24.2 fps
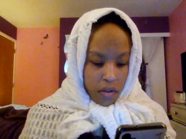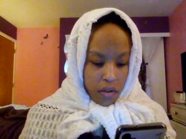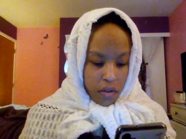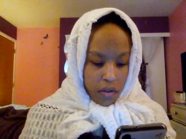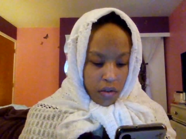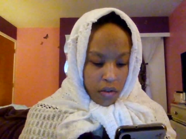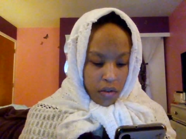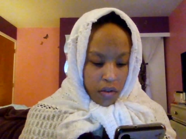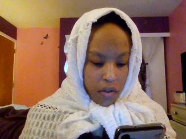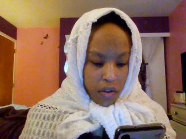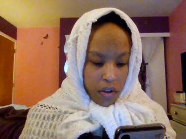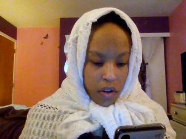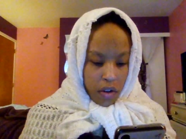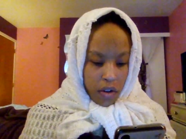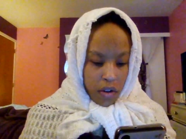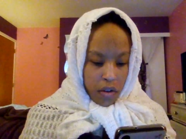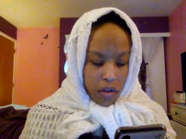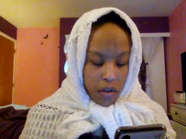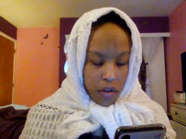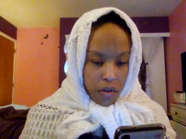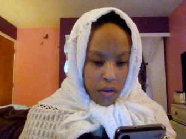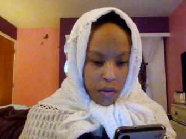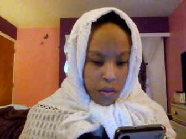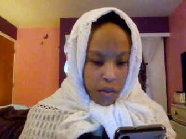
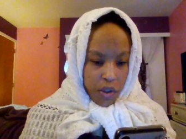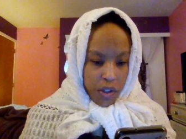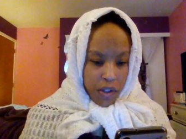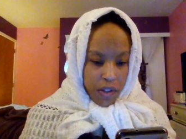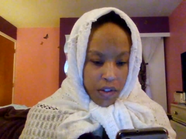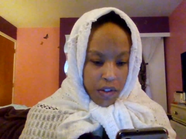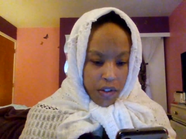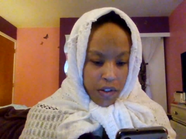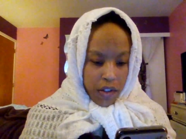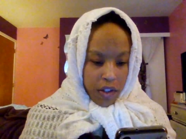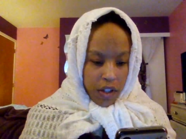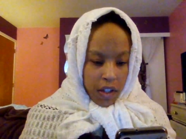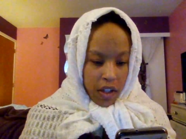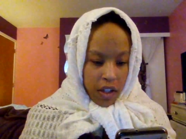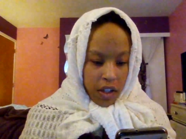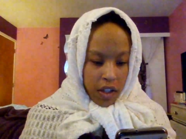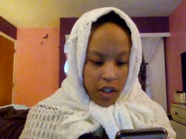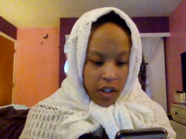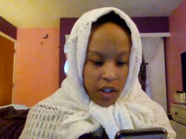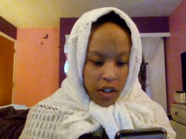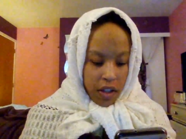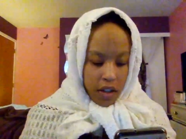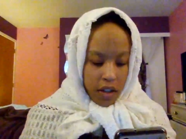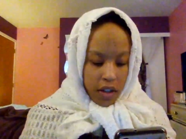So we
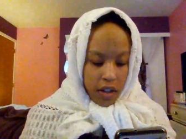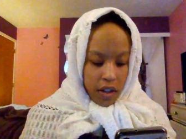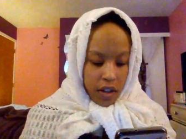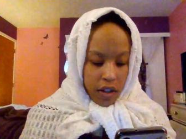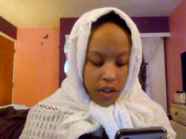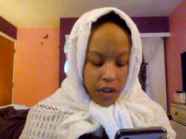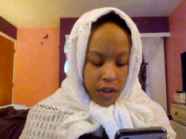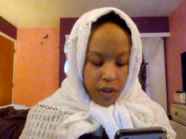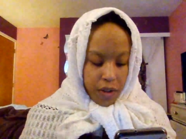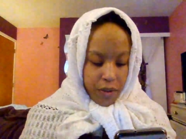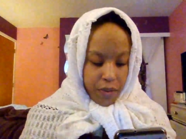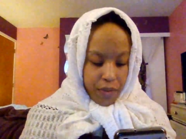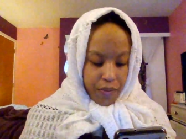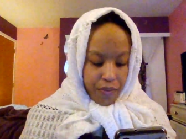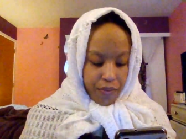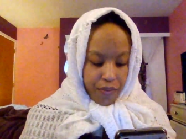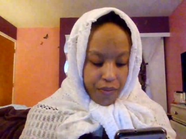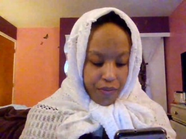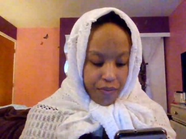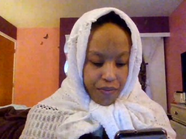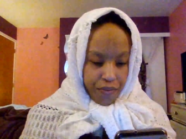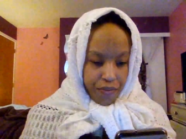see um